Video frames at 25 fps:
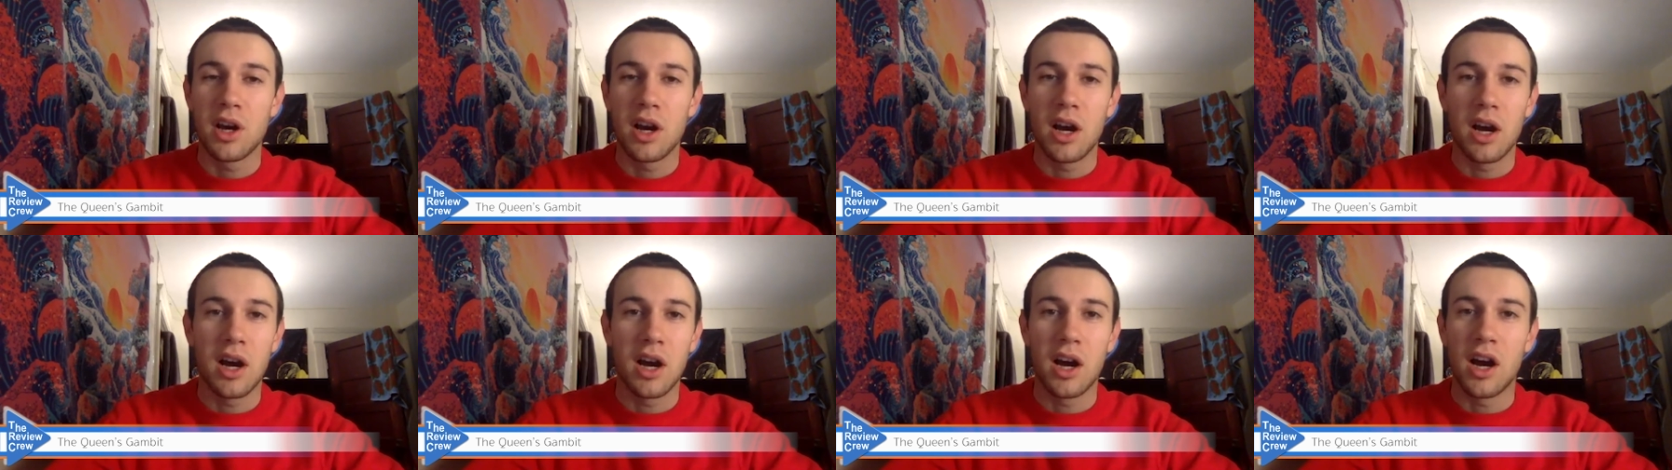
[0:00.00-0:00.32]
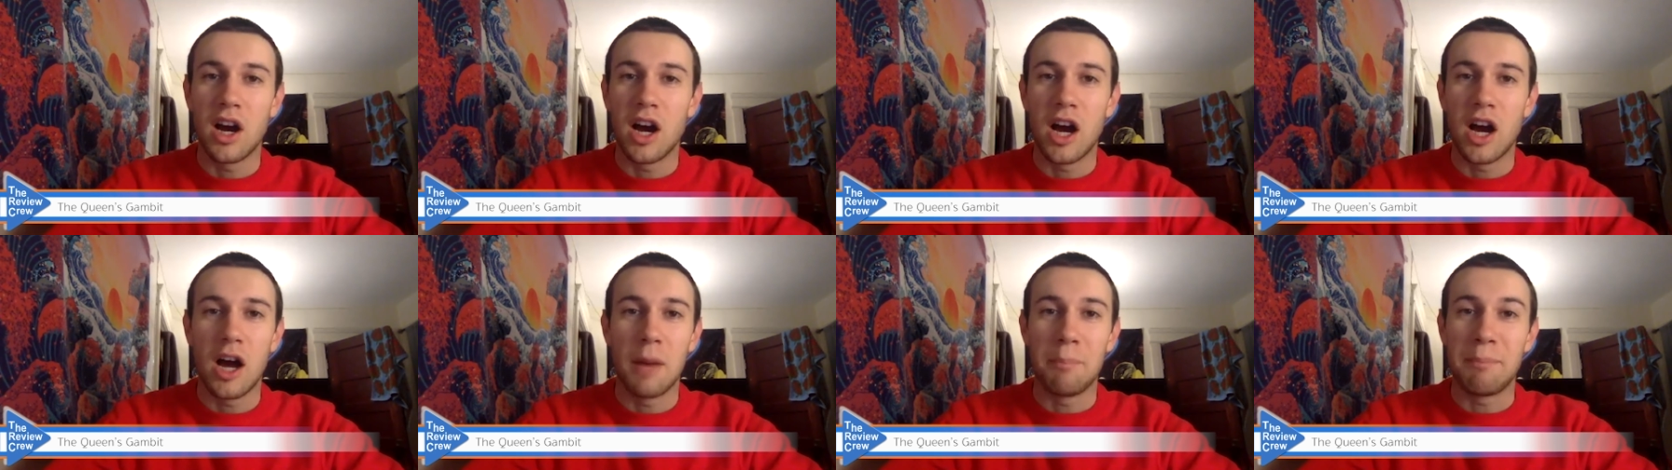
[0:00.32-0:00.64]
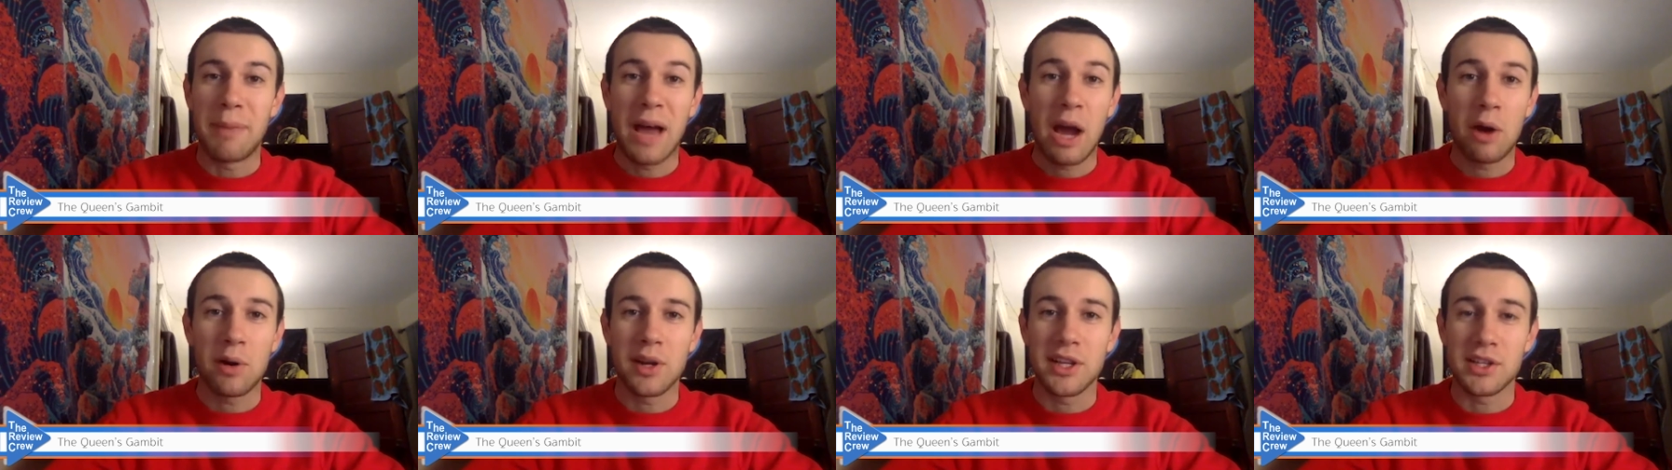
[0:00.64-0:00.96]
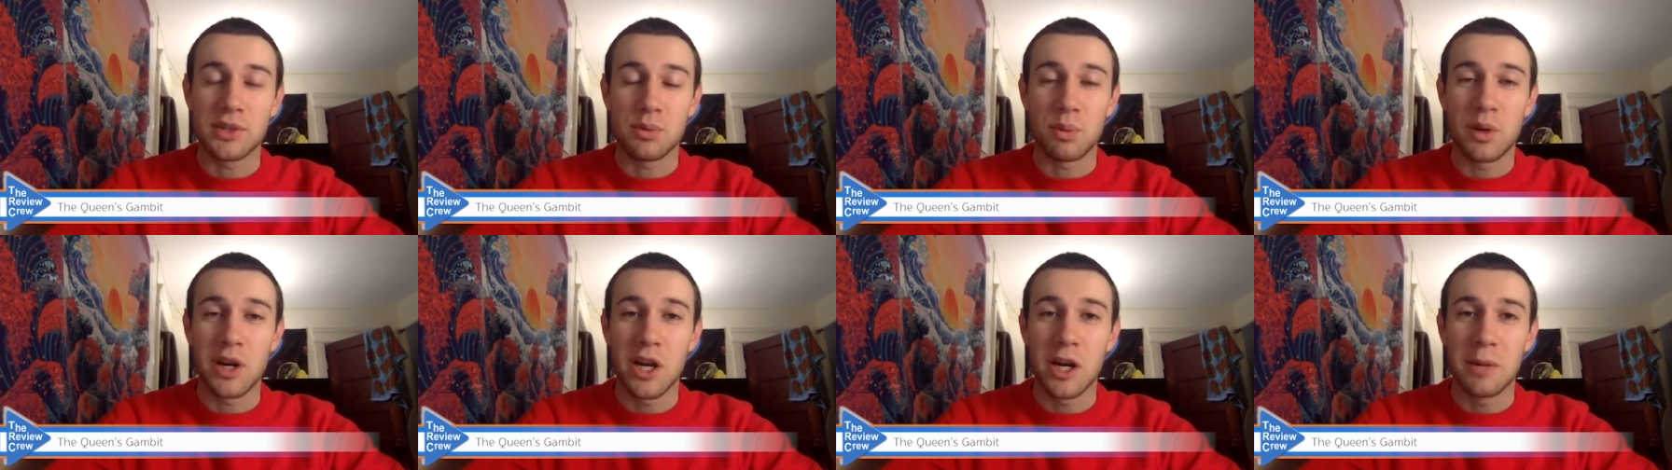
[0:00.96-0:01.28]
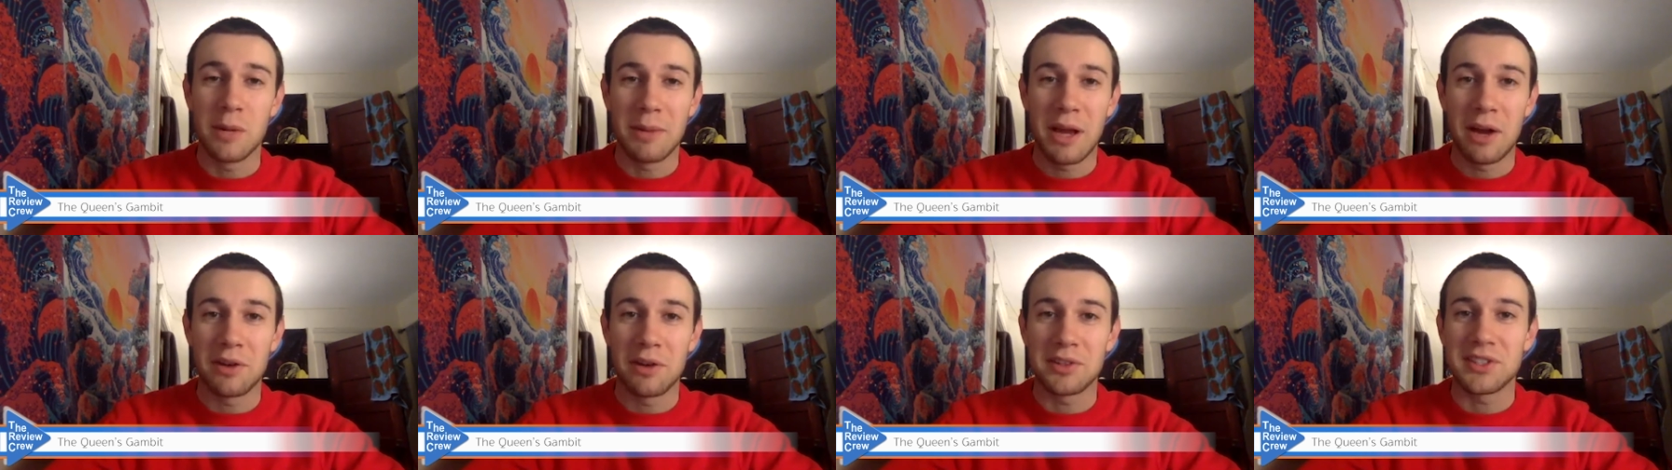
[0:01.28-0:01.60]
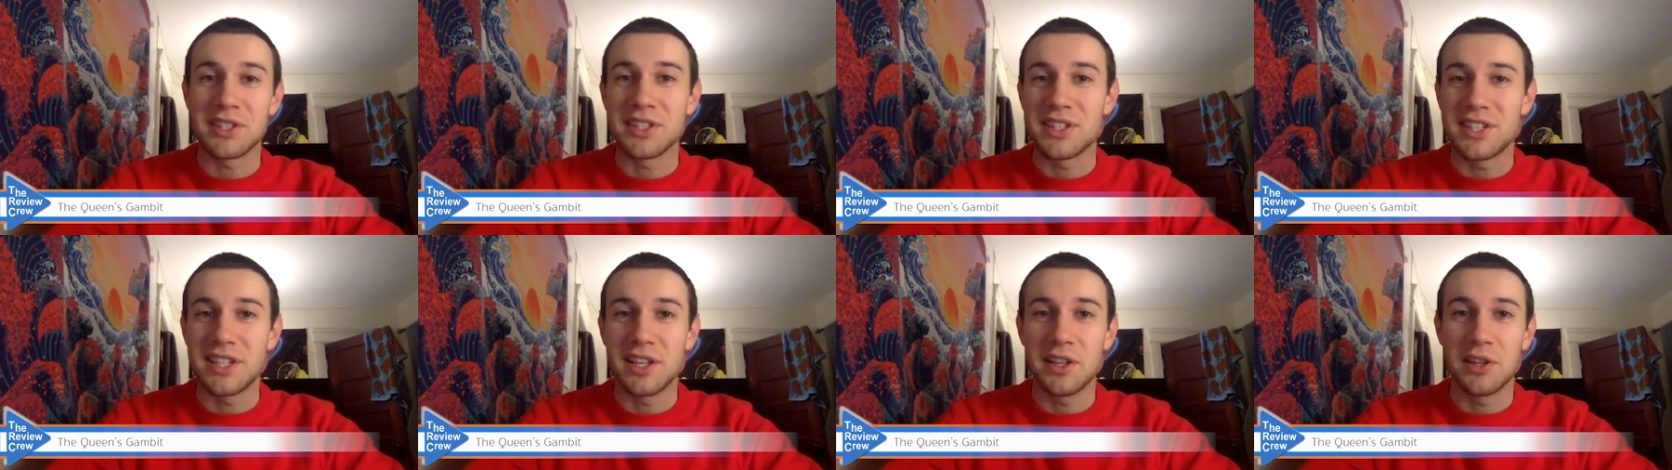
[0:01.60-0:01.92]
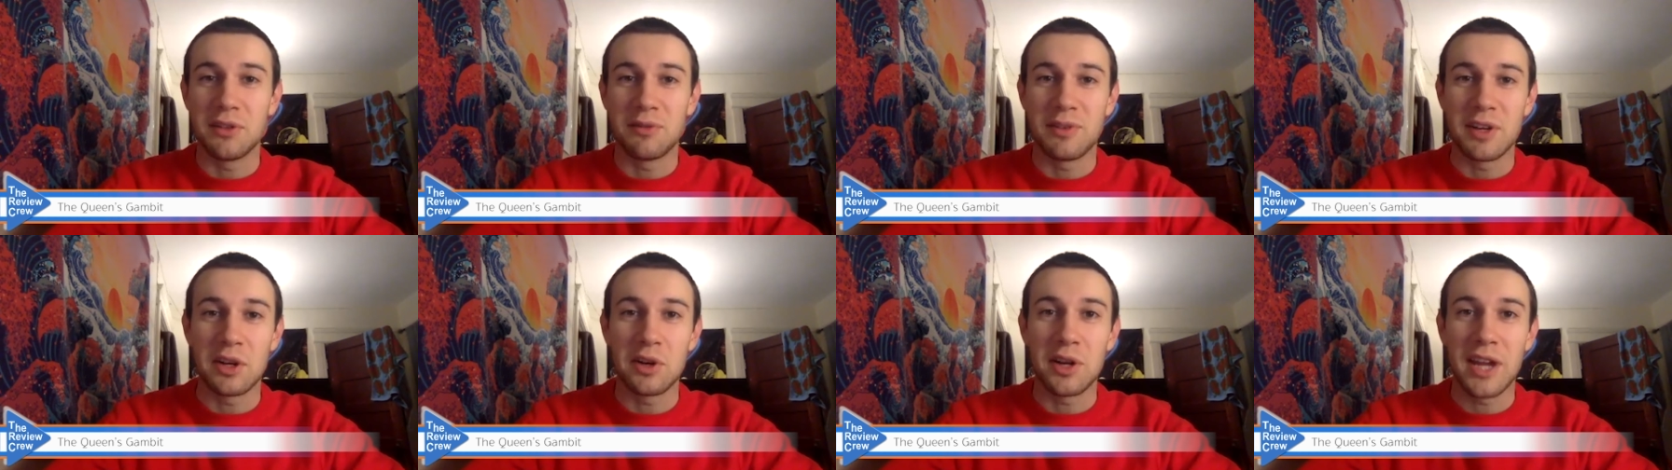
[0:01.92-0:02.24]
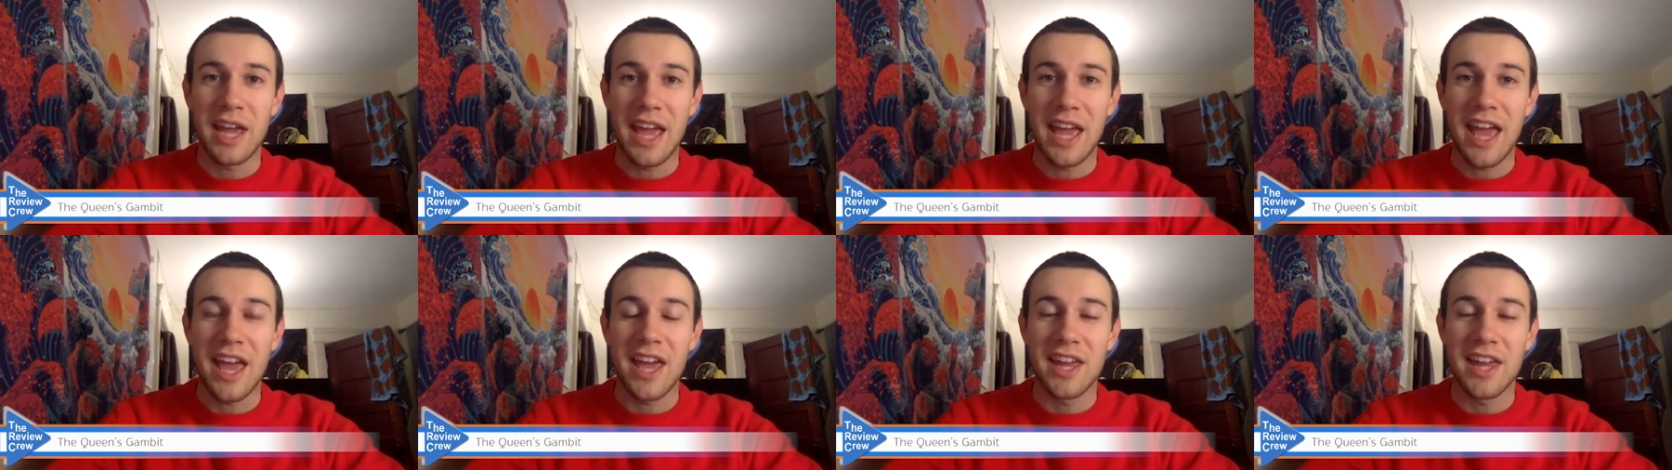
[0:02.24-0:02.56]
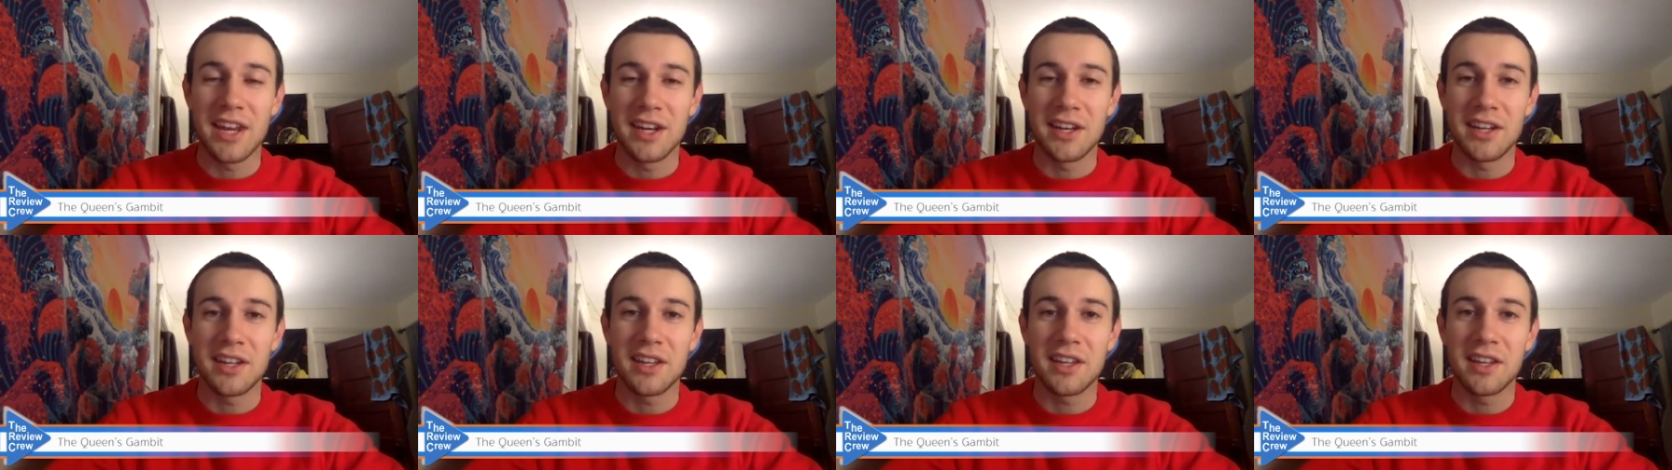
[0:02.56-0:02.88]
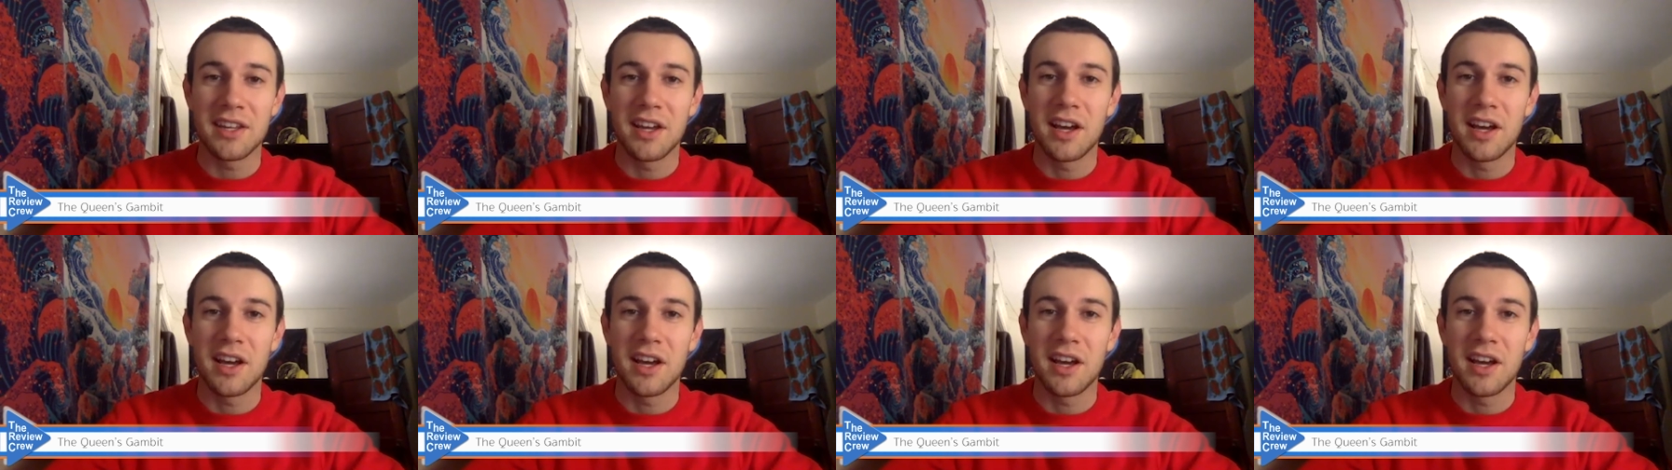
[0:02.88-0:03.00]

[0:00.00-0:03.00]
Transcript: uh, about his whereabouts until the very end,